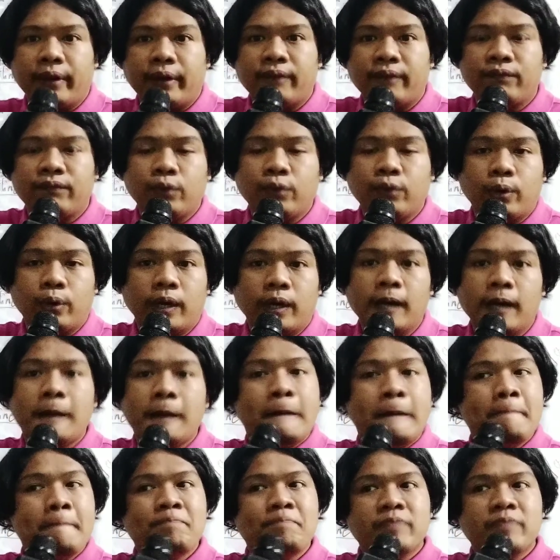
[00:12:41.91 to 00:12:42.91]
Therefore,
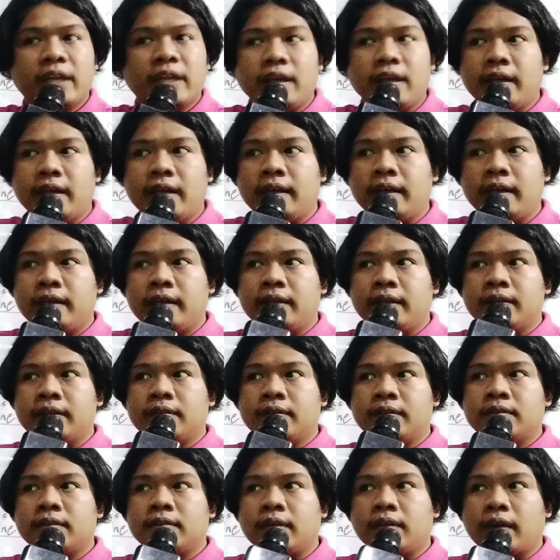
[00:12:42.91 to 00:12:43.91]

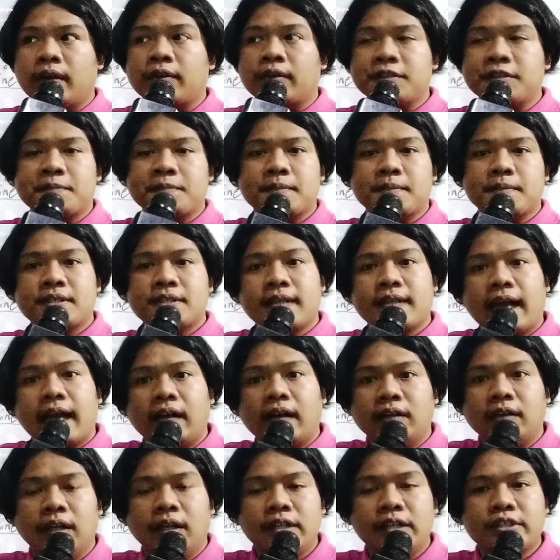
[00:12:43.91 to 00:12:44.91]
in A Christmas
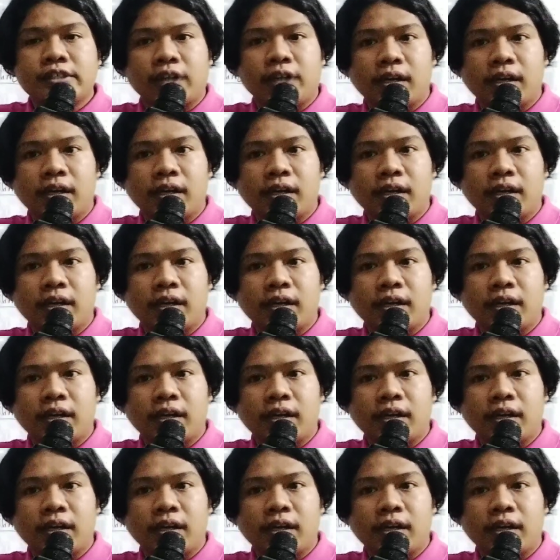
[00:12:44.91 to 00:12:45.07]
Carol,